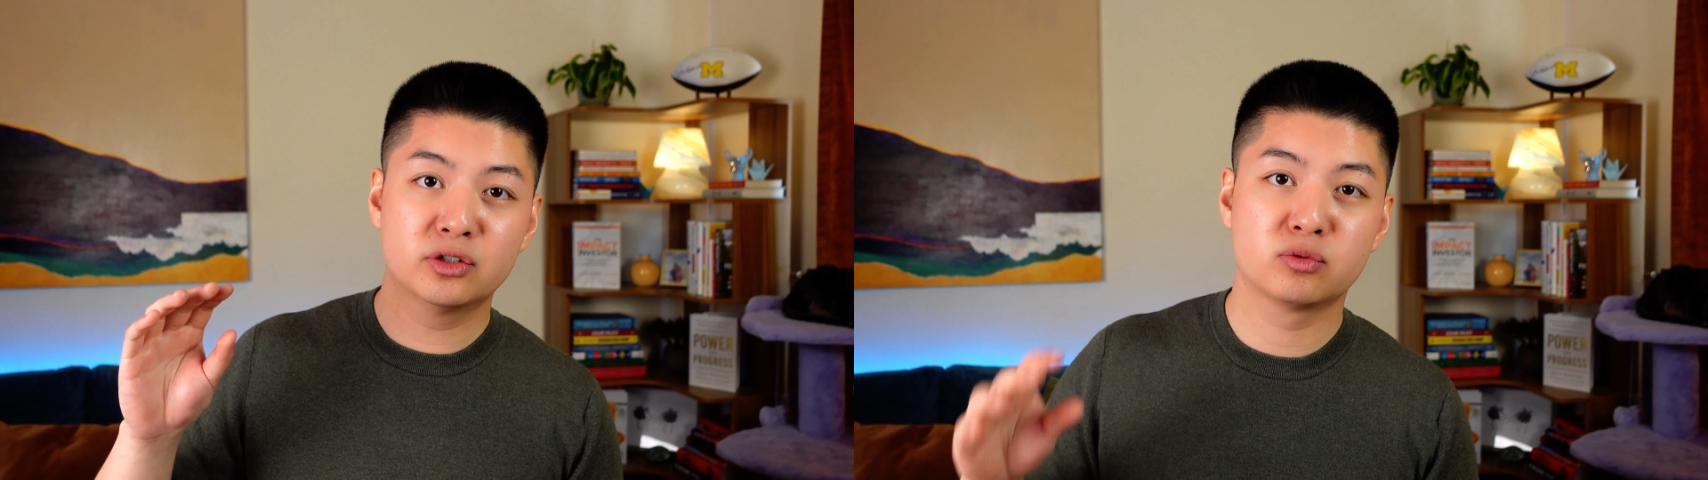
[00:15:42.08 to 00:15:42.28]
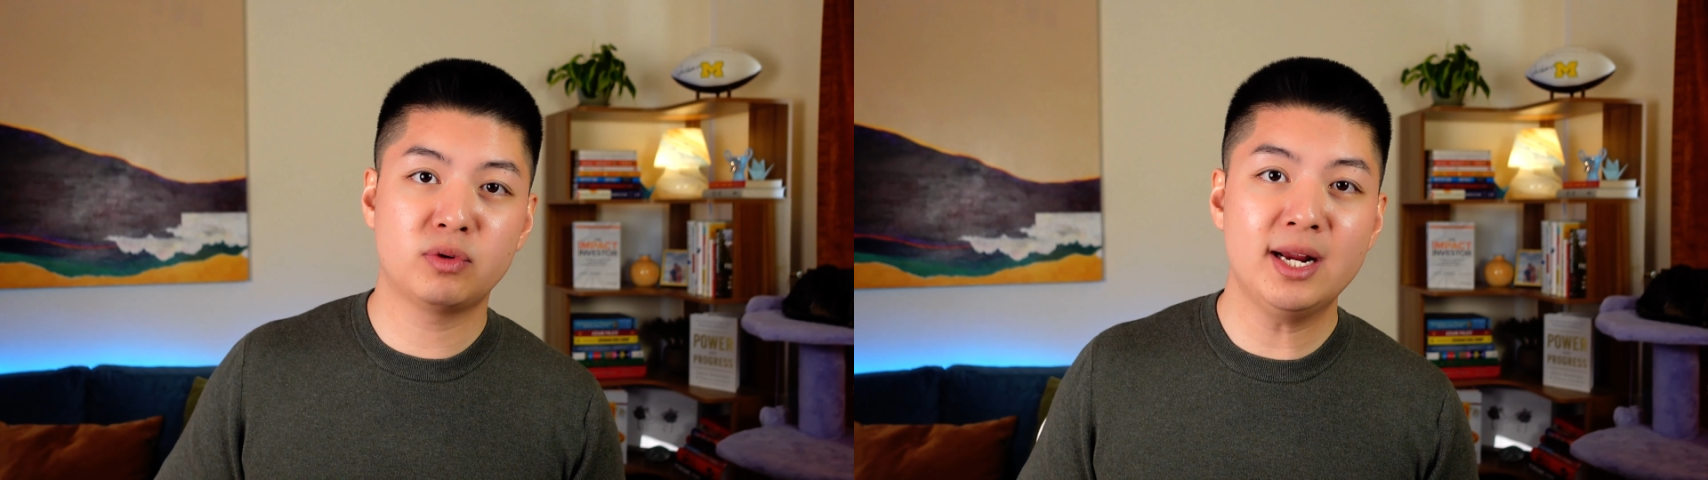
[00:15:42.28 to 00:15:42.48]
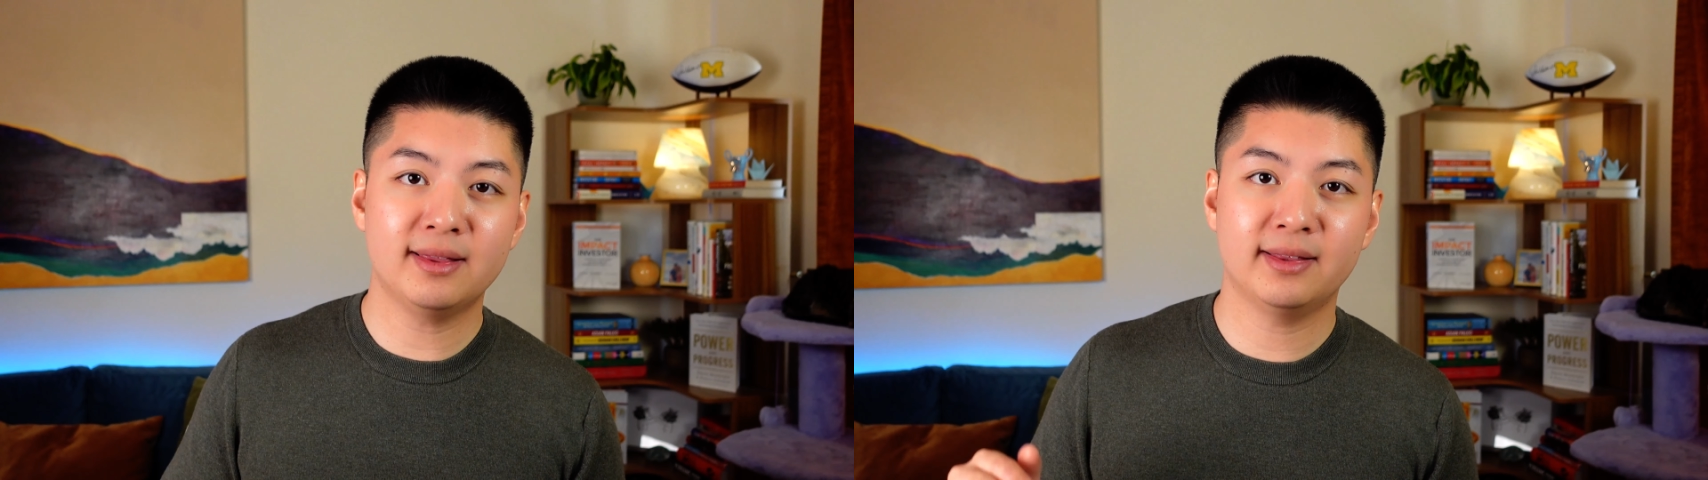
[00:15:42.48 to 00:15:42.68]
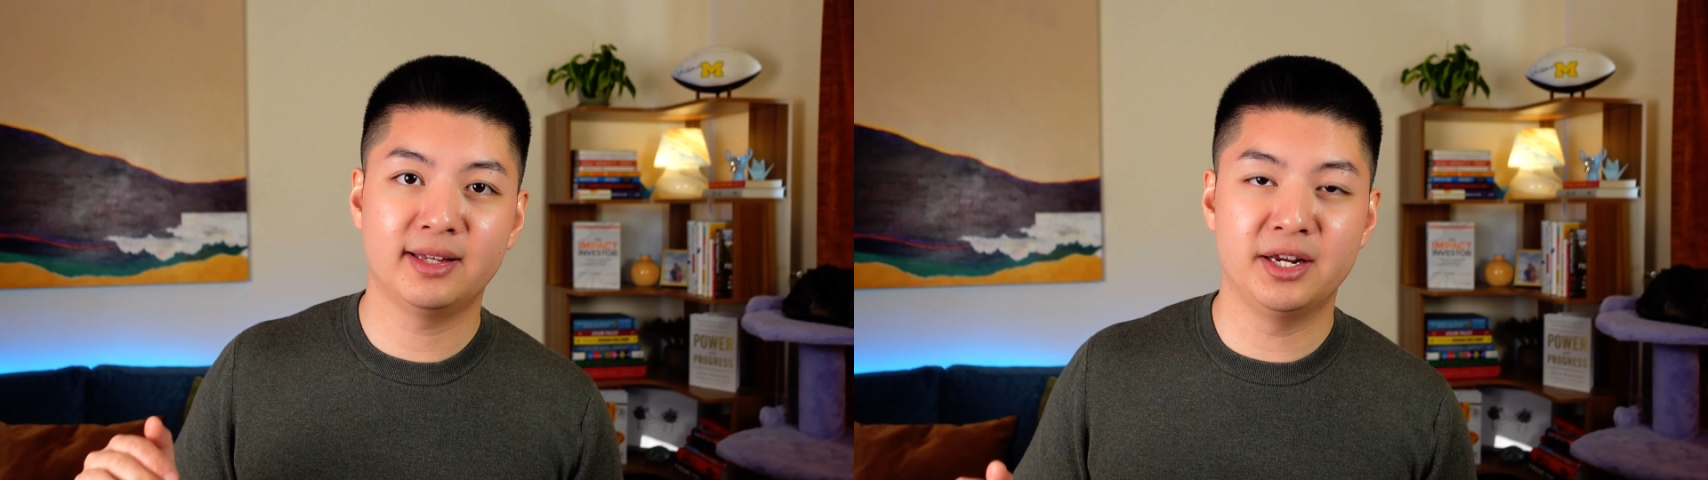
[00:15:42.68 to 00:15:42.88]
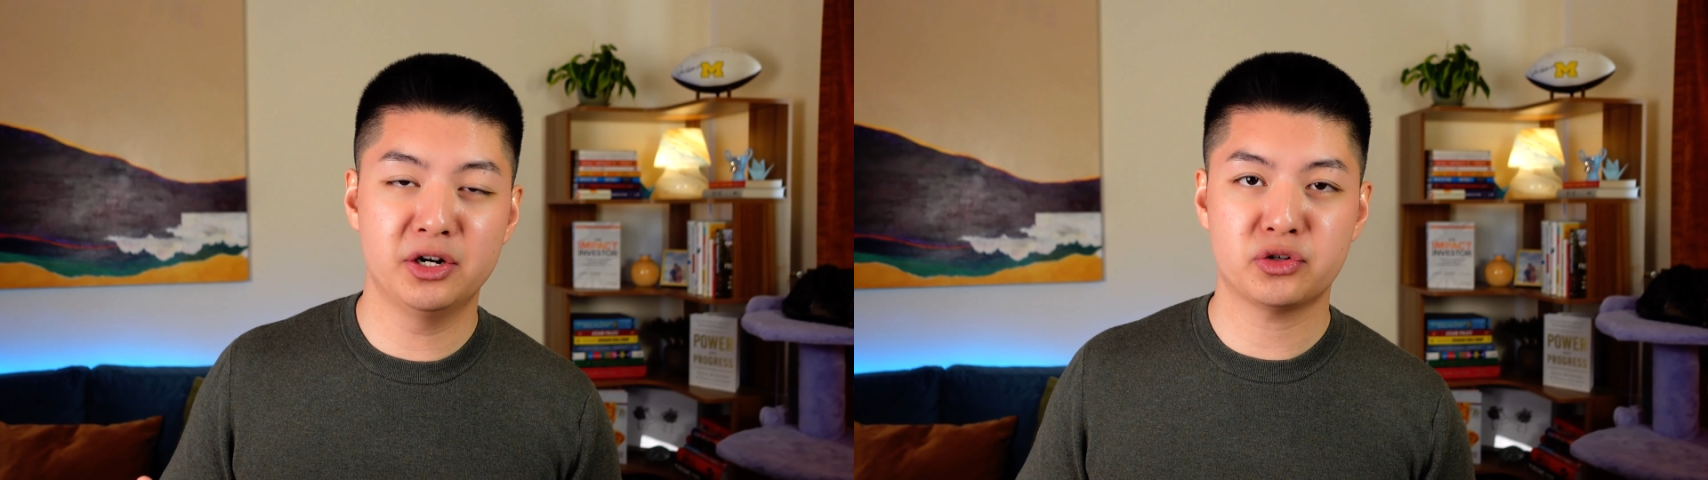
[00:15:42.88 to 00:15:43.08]
great that the
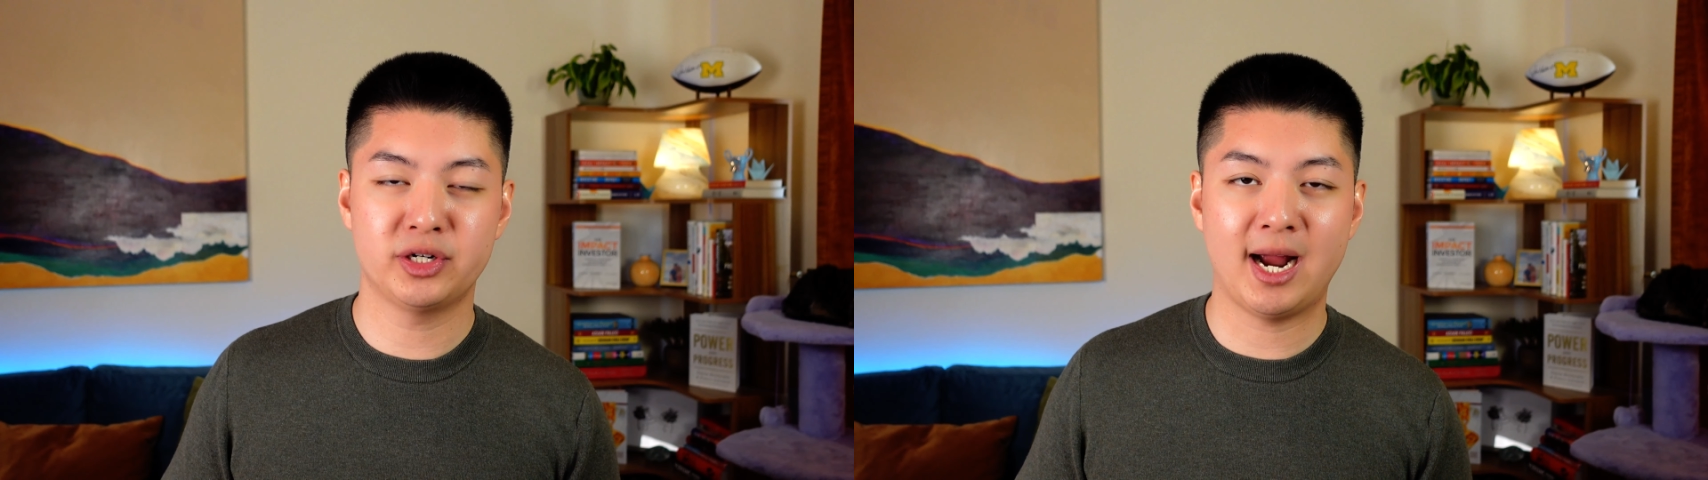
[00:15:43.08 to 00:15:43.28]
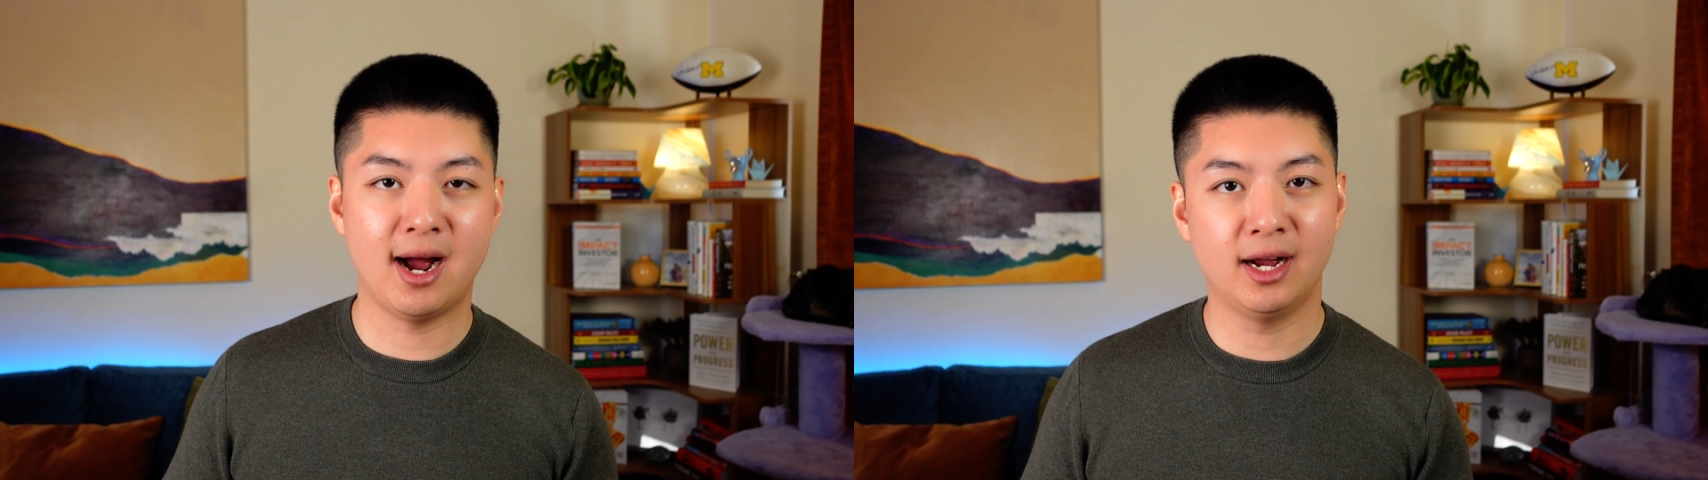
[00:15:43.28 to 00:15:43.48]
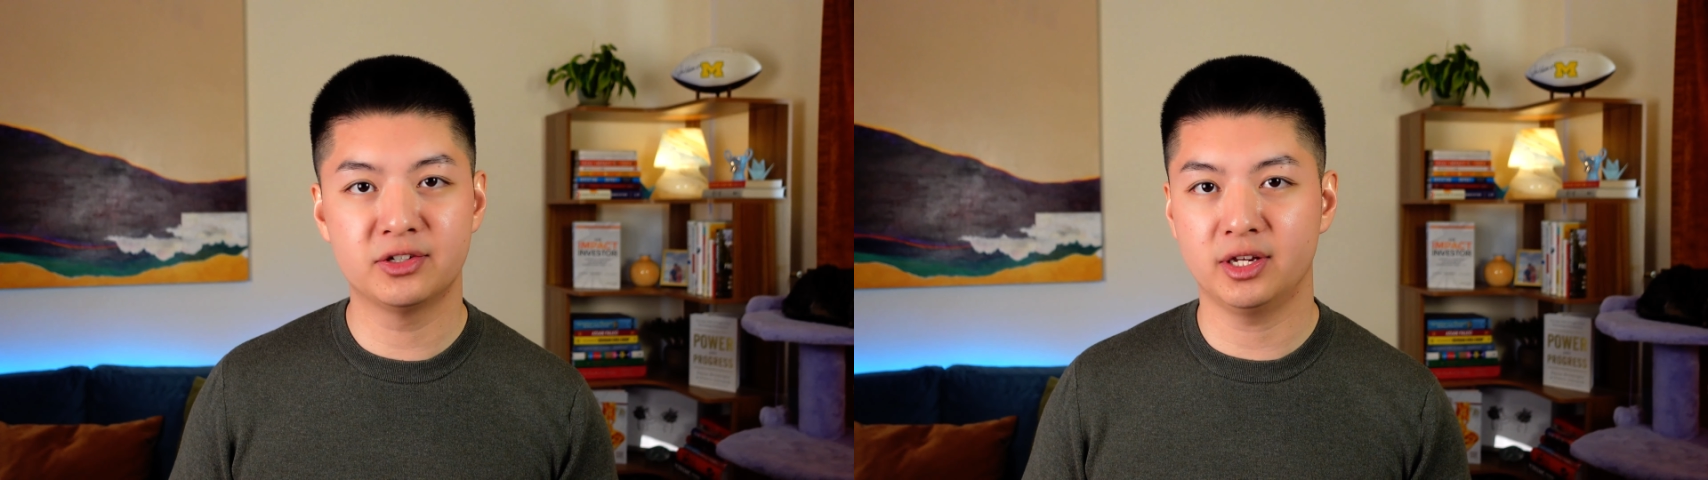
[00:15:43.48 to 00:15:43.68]
industry has